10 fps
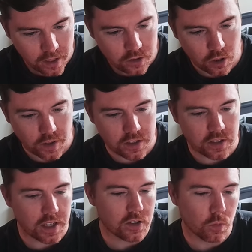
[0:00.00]
So this
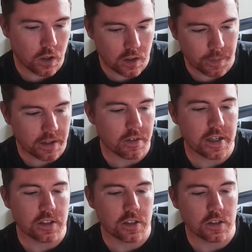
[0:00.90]
is one of the big
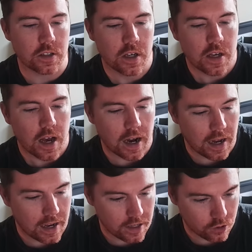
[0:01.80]
reasons
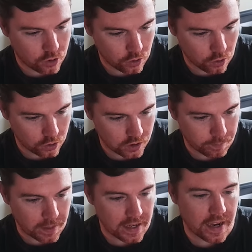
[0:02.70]
I chose to
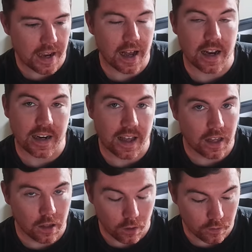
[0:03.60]
be here, and I
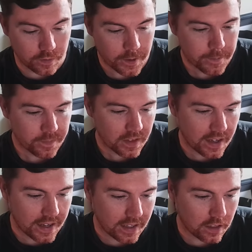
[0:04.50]
love
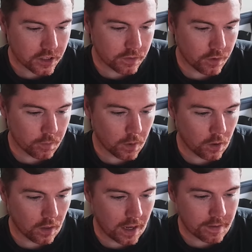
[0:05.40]
English
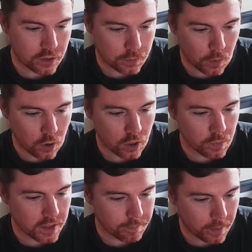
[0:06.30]
football. I have spoken
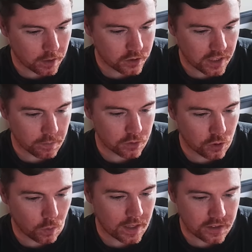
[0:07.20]
with the boss and it was
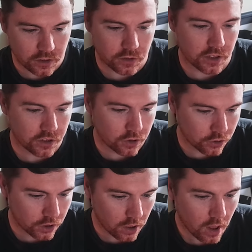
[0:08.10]
quite a good
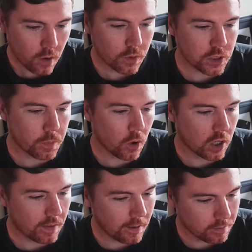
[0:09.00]
discussion. We spoke
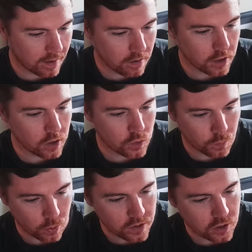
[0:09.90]
about values,
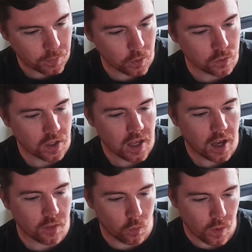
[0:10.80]
principles,
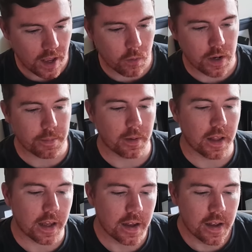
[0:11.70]
and the way we
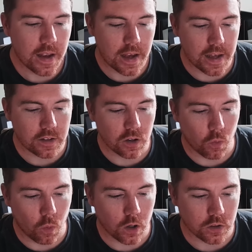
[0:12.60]
play. It
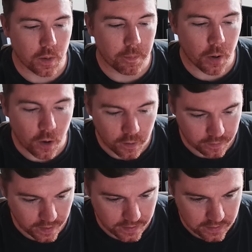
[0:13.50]
was
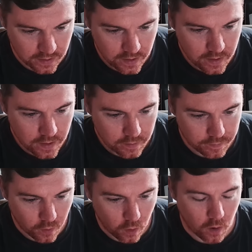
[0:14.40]
perfect
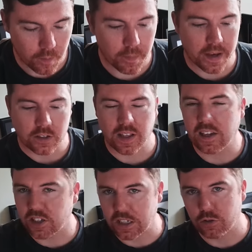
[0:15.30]
for me. So
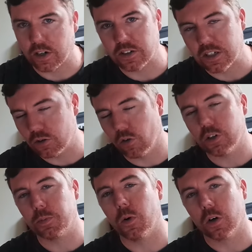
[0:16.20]
that's interesting. He's already
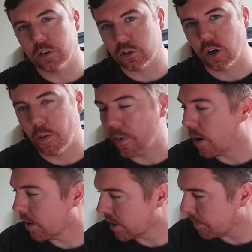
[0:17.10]
spoken to Scott
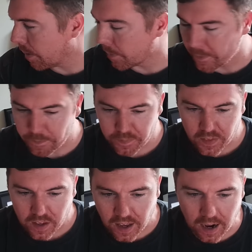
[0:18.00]
Parker about
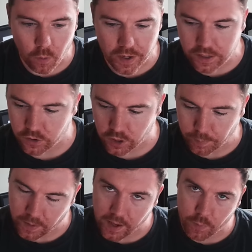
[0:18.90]
how he's going to
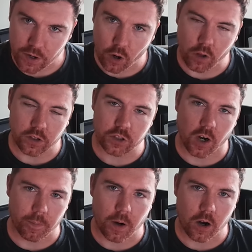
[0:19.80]
play. We know that
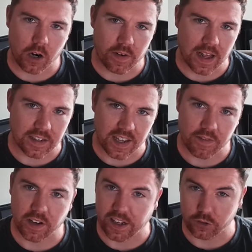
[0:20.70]
Scott Parker relies
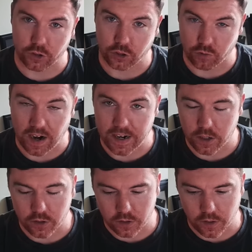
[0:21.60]
heavily on
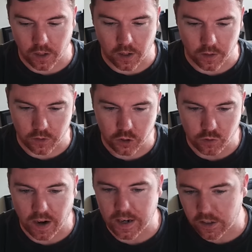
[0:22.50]
strikers and
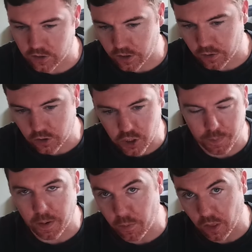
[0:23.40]
strikers that
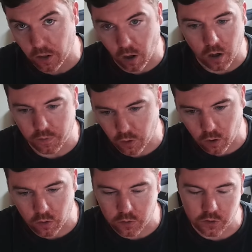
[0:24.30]
chip in with a lot of
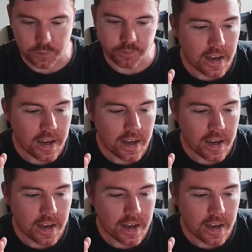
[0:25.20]
goals.